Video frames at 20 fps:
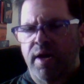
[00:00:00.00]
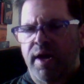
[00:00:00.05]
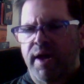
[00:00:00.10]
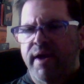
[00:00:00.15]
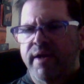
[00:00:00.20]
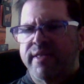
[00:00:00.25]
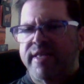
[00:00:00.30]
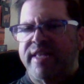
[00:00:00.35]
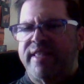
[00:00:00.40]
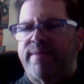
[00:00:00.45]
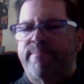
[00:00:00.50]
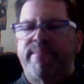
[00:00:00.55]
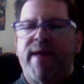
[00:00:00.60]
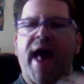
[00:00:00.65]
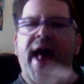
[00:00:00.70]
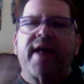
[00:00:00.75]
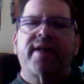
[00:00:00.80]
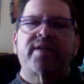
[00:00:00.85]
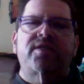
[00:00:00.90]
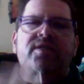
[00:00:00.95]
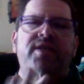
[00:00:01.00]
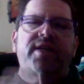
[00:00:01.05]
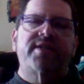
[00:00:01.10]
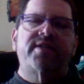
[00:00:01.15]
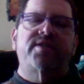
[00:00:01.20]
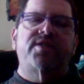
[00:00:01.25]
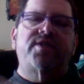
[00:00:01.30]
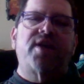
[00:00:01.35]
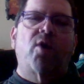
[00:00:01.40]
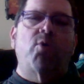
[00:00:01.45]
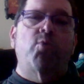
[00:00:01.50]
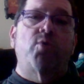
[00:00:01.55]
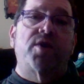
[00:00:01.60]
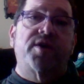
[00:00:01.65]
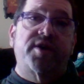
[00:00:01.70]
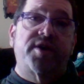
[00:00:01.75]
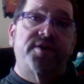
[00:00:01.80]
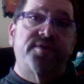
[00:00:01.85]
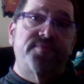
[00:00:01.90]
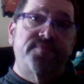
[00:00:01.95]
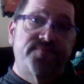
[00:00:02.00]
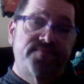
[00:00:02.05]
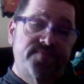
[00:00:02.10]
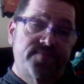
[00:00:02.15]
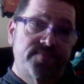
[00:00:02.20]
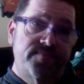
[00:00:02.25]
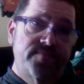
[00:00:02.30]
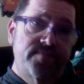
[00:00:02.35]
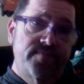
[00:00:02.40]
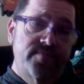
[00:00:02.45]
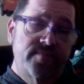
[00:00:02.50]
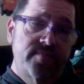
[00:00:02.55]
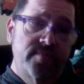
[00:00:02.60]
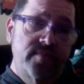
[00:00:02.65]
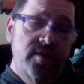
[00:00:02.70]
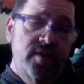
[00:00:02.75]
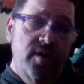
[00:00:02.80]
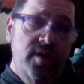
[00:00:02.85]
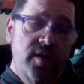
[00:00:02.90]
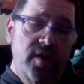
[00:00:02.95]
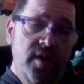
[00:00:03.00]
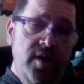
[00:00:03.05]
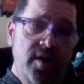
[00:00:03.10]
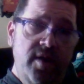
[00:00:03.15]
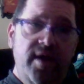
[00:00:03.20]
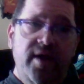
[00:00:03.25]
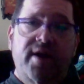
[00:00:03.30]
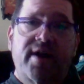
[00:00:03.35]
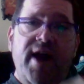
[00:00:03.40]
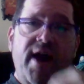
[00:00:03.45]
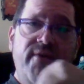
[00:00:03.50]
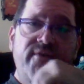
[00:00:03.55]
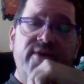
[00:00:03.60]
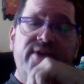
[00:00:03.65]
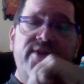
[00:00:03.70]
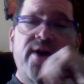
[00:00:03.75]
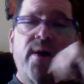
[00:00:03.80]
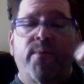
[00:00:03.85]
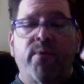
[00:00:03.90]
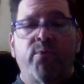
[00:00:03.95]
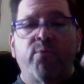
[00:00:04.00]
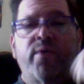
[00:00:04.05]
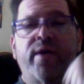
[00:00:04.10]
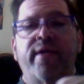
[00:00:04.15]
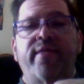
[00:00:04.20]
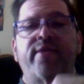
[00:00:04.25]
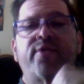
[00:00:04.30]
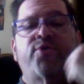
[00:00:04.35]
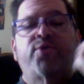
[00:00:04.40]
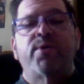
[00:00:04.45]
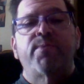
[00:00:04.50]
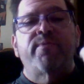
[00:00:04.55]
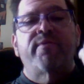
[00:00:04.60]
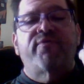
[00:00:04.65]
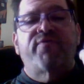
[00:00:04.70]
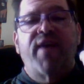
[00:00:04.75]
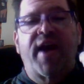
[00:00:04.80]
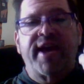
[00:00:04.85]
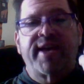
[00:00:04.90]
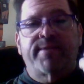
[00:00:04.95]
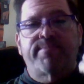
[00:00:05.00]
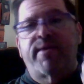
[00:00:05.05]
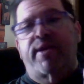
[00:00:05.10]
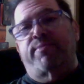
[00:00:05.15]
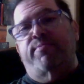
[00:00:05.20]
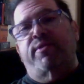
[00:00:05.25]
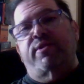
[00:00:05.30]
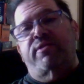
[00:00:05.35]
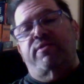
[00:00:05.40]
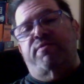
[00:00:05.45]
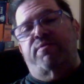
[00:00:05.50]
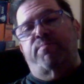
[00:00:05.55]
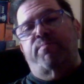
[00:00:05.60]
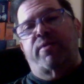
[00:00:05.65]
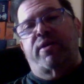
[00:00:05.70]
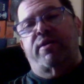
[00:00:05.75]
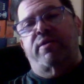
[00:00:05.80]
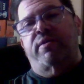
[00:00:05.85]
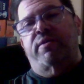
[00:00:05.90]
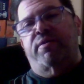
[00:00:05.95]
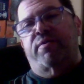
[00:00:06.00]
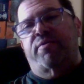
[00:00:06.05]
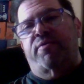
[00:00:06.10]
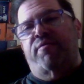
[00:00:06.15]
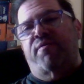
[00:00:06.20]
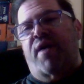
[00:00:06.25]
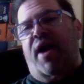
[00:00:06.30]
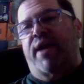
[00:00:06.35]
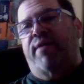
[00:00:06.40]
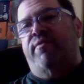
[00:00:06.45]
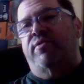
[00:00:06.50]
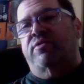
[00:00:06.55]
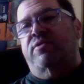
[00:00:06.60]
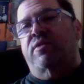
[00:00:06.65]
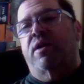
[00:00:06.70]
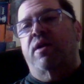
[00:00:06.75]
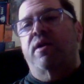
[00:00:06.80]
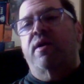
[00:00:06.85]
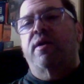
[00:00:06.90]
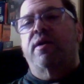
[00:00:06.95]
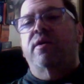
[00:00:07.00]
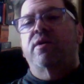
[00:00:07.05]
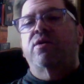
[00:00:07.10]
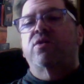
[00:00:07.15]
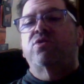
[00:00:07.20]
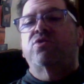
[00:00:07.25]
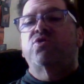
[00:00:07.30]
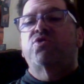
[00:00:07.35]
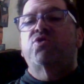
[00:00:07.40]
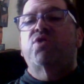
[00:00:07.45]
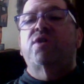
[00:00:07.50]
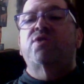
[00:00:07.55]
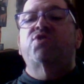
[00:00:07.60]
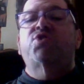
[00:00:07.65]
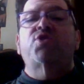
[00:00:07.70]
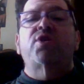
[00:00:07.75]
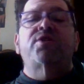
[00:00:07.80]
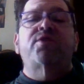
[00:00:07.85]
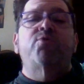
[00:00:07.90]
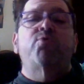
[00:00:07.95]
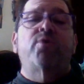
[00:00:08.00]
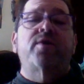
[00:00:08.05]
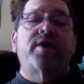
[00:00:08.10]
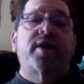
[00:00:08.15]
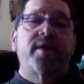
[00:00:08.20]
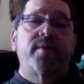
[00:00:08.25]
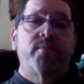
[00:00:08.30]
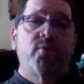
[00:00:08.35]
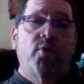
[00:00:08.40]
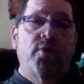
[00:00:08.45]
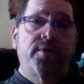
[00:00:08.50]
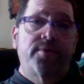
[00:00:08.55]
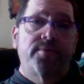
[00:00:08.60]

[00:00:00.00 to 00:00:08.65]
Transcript: that the mask thing does not work. The covering up or wearing the stupid face mask because of the virus just doesn't work anymore.